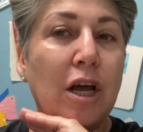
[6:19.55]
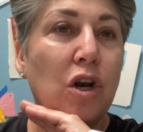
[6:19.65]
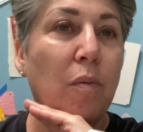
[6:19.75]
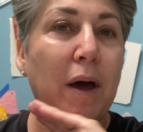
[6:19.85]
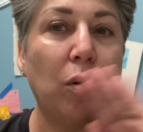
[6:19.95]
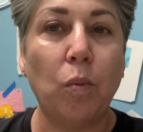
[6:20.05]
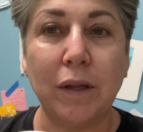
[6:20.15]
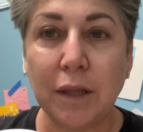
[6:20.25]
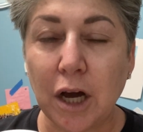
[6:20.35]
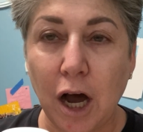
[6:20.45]
no matter
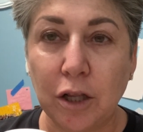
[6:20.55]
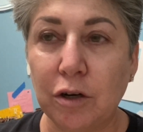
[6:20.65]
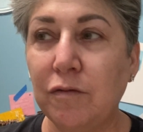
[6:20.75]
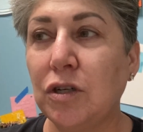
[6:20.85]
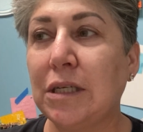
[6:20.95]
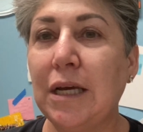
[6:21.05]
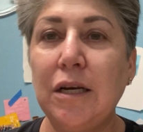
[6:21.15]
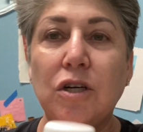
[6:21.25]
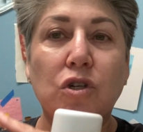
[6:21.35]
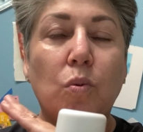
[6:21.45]
what the color of your skin
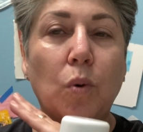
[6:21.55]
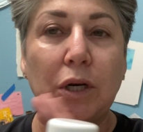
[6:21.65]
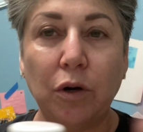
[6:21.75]
is or what